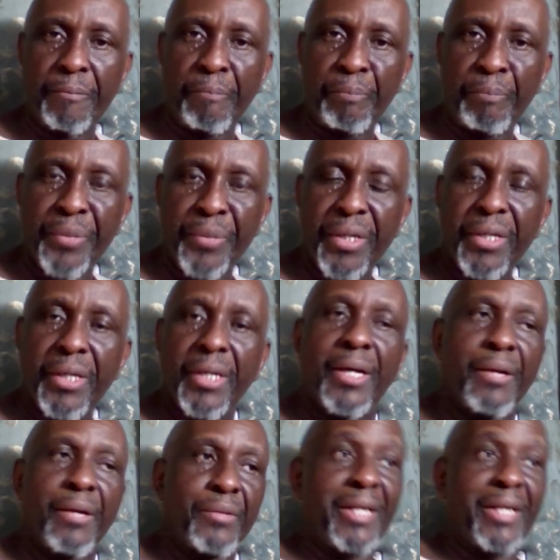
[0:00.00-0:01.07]
there's
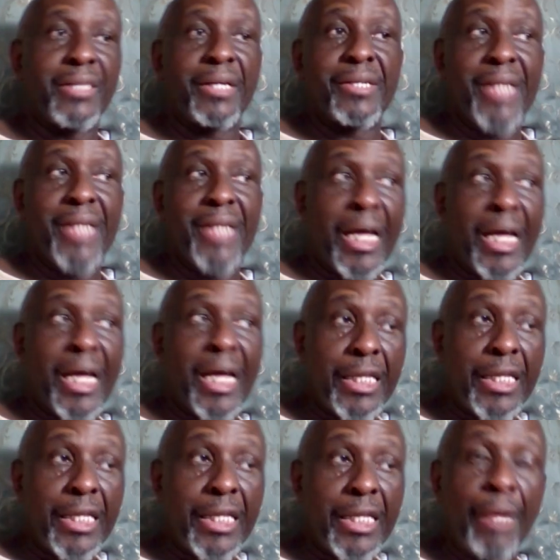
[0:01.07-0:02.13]
another big community of
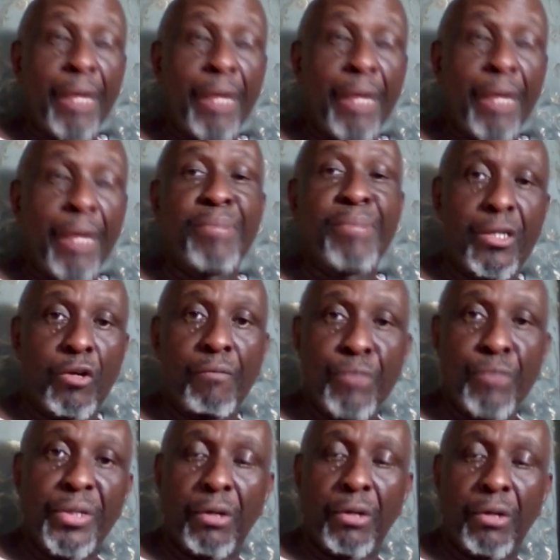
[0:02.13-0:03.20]
consumers
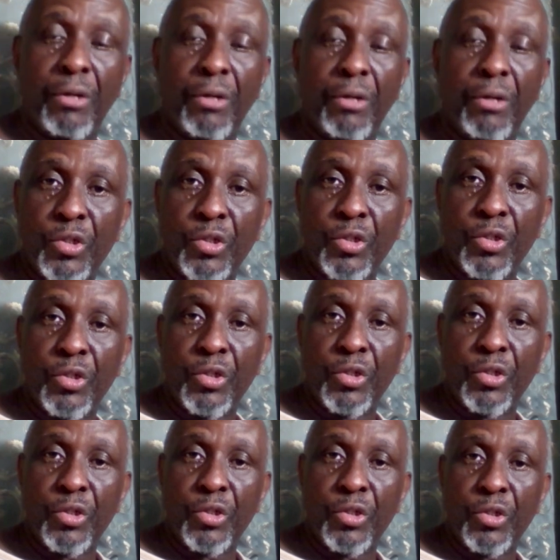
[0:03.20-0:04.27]
that do not even know
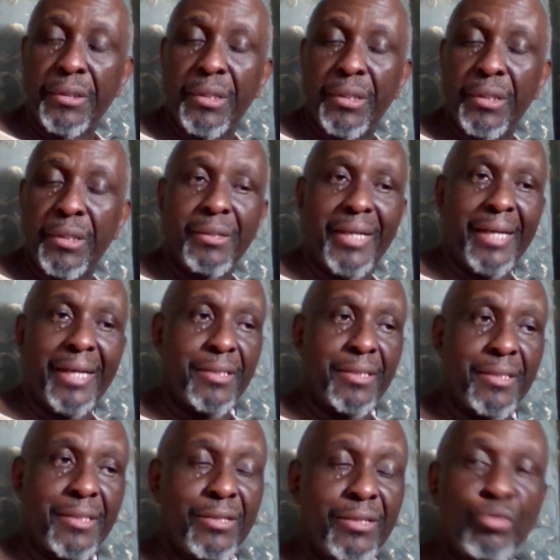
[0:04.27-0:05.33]
the restaurant exists.
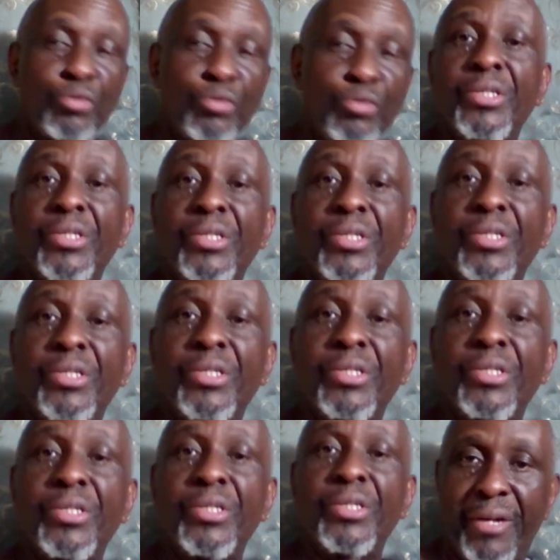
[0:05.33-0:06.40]
That's
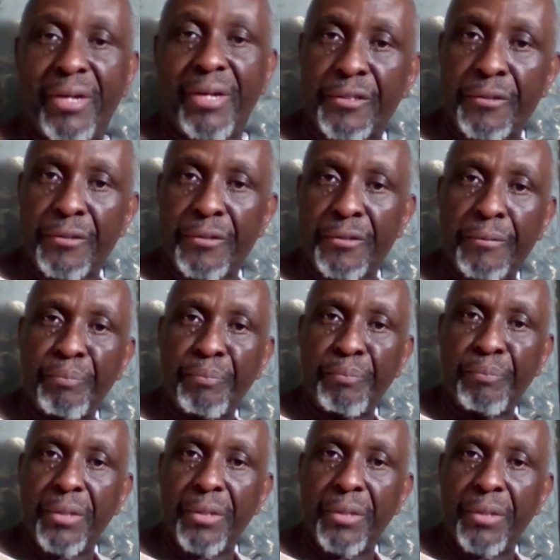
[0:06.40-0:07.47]
where we're beginning.
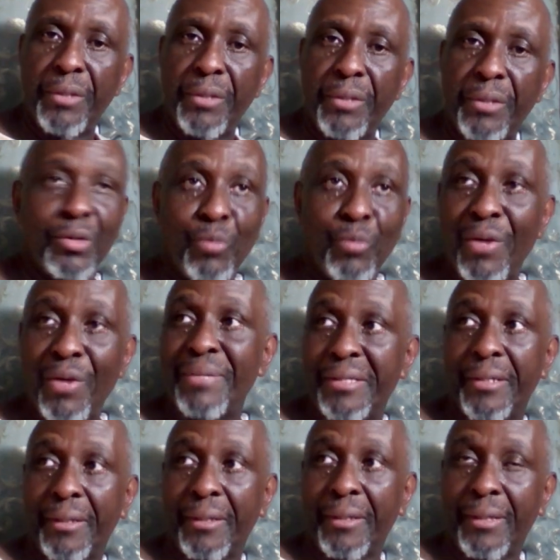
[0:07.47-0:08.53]
That's where what we're saying.
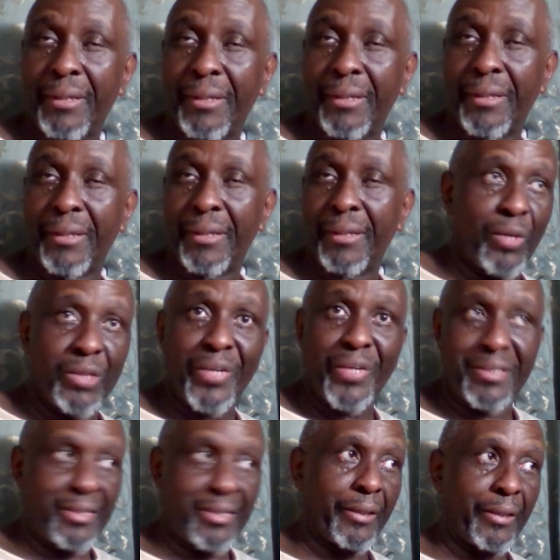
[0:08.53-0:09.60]
They don't even know
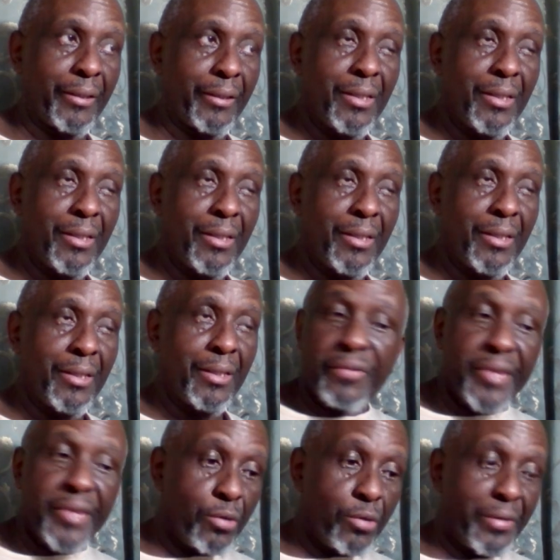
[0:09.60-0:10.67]
it exists.
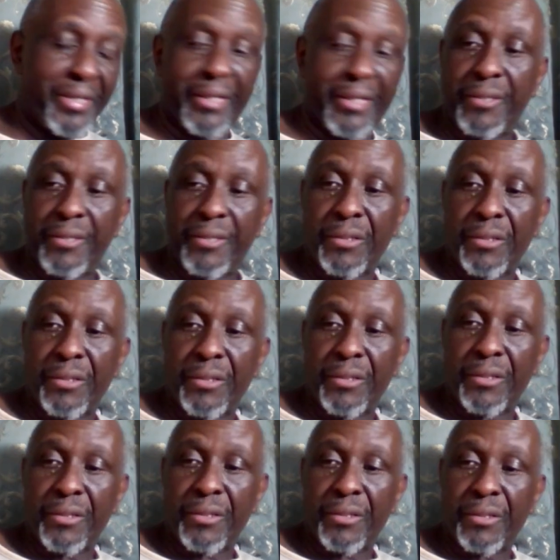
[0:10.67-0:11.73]
And what we're arguing
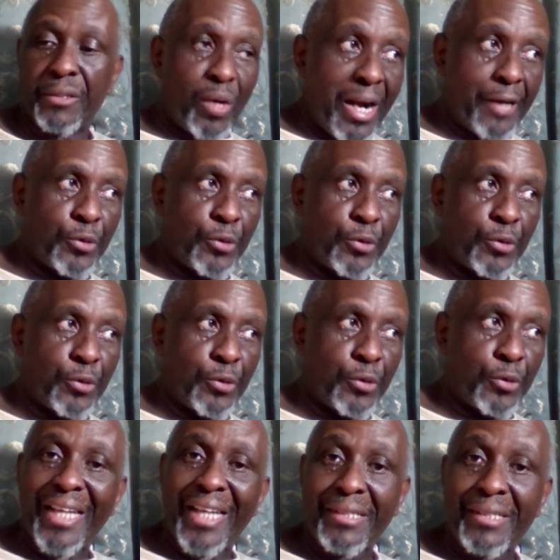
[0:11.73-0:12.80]
is we'll let
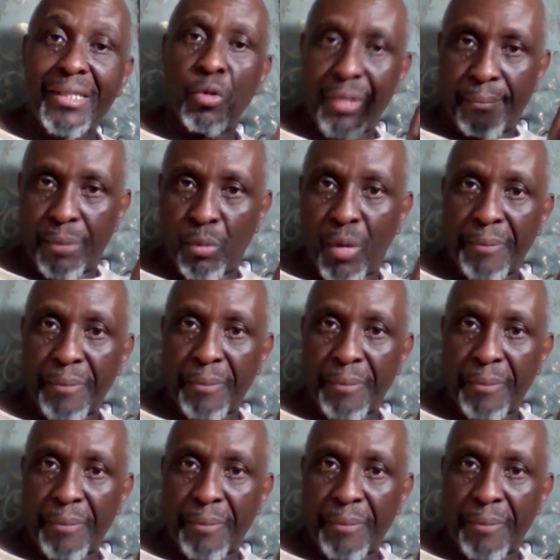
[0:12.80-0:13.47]
them know, number one,